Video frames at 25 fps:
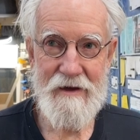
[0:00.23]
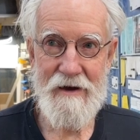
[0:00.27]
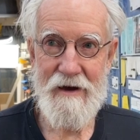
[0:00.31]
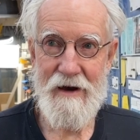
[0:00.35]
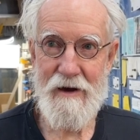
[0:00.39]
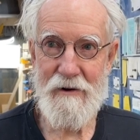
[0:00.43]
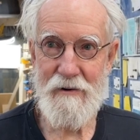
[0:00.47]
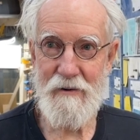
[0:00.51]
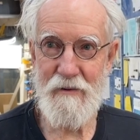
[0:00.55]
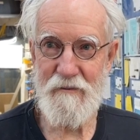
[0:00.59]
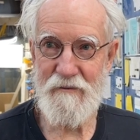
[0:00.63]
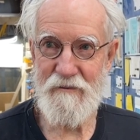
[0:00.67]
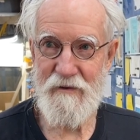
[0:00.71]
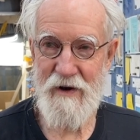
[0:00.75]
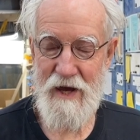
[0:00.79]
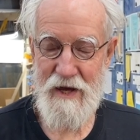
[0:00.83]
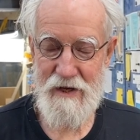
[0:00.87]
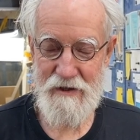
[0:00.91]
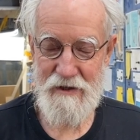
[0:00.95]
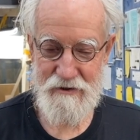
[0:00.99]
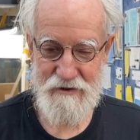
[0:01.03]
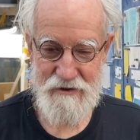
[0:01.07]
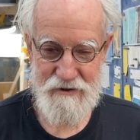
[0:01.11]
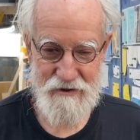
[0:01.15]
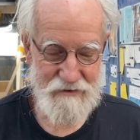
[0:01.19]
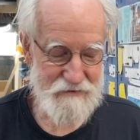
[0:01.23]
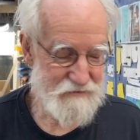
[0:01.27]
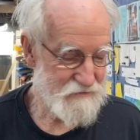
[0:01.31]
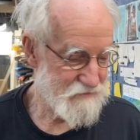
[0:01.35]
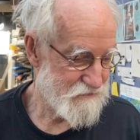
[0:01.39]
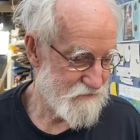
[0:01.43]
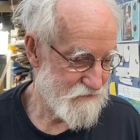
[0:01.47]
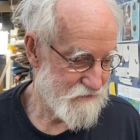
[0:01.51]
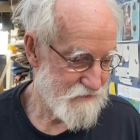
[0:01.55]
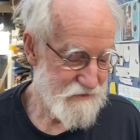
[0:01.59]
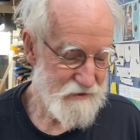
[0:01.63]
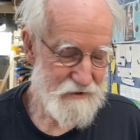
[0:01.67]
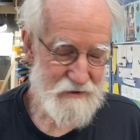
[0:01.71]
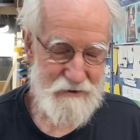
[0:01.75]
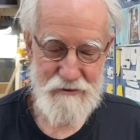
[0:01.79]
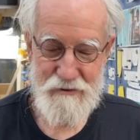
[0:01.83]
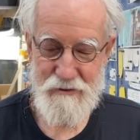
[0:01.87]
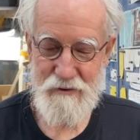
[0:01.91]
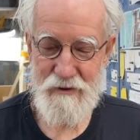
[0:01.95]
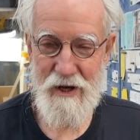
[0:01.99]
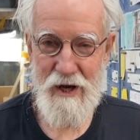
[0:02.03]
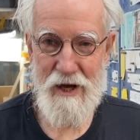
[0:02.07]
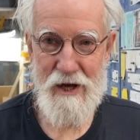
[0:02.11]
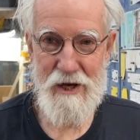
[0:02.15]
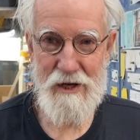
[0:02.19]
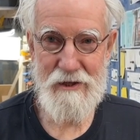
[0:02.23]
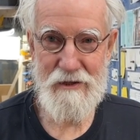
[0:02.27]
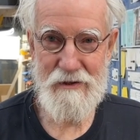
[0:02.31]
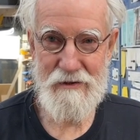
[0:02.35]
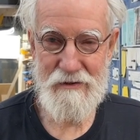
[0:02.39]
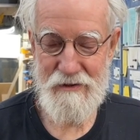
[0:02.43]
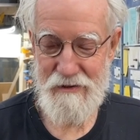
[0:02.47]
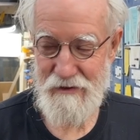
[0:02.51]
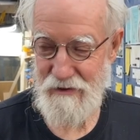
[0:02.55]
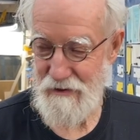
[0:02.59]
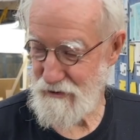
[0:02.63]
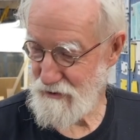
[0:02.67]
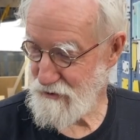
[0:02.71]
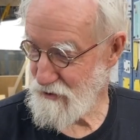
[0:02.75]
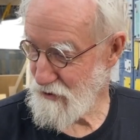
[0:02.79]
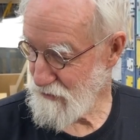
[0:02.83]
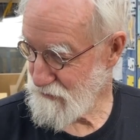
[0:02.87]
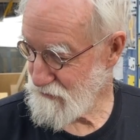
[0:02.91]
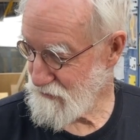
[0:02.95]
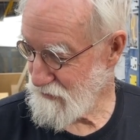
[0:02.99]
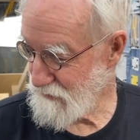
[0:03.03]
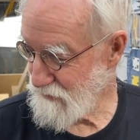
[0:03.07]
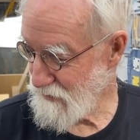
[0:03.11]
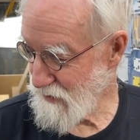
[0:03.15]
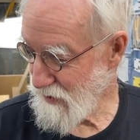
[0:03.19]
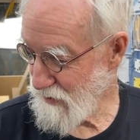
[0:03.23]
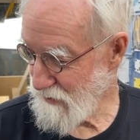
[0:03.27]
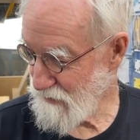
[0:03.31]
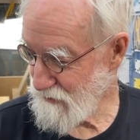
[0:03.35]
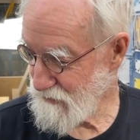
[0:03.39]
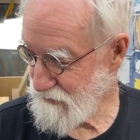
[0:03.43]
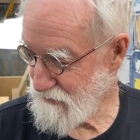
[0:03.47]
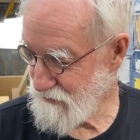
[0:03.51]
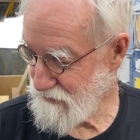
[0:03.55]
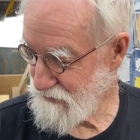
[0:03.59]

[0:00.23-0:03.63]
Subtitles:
Hello friends, today is not about